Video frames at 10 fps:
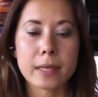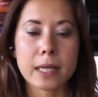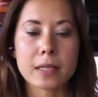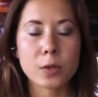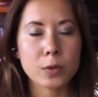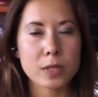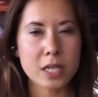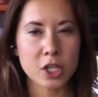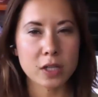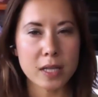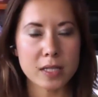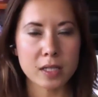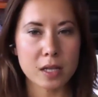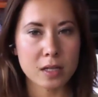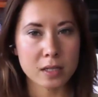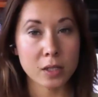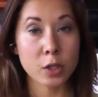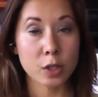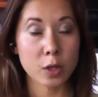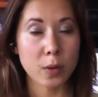So Tisha, it's a
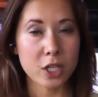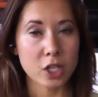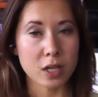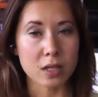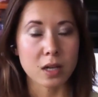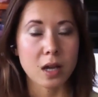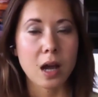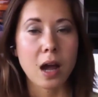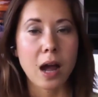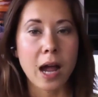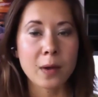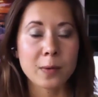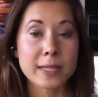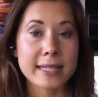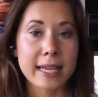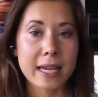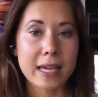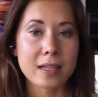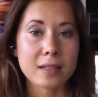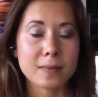good question. I would
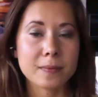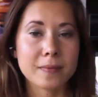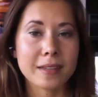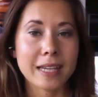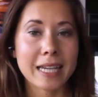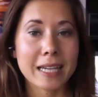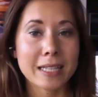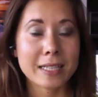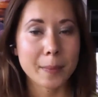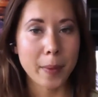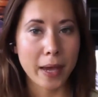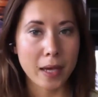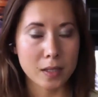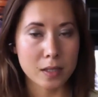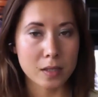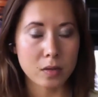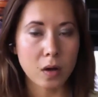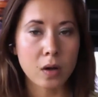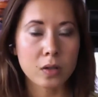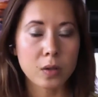say it depends
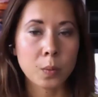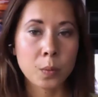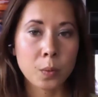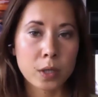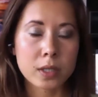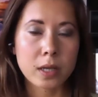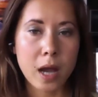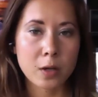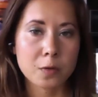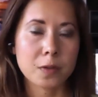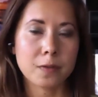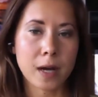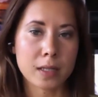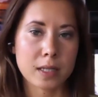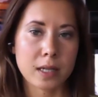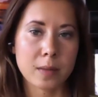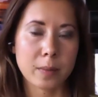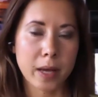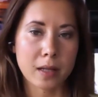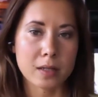on what kind of a Vata
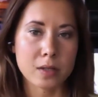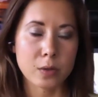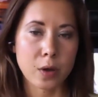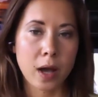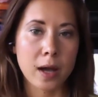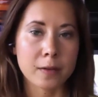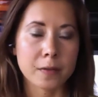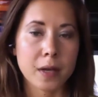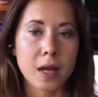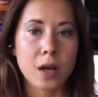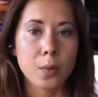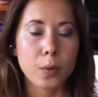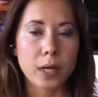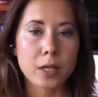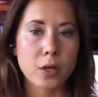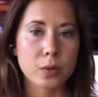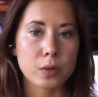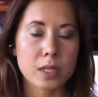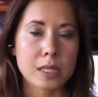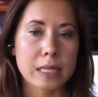imbalance do you have. What I
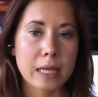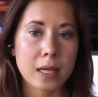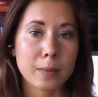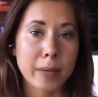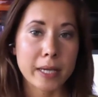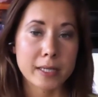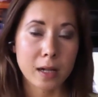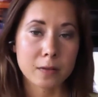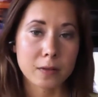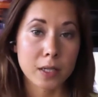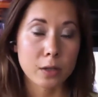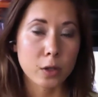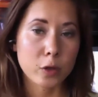noticed in myself and a lot